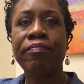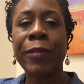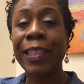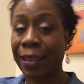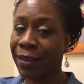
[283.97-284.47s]

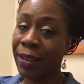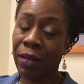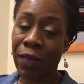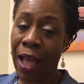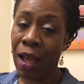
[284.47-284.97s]

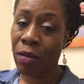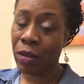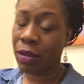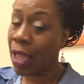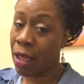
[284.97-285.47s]
stealing of
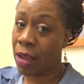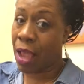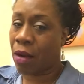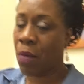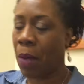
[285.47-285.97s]
hours. Not,
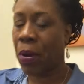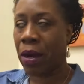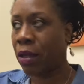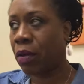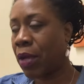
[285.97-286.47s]
not on my
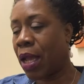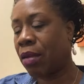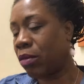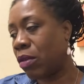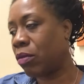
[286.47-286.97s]
part anyway. I
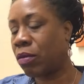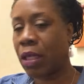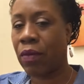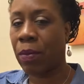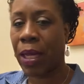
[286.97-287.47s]
don't know
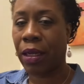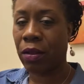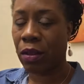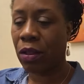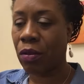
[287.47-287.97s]
what everybody
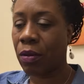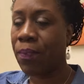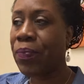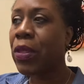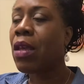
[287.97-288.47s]
else is doing.
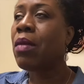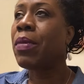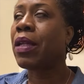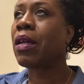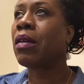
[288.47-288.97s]

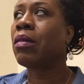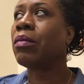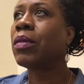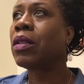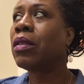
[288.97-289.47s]
But,
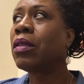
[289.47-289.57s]
um,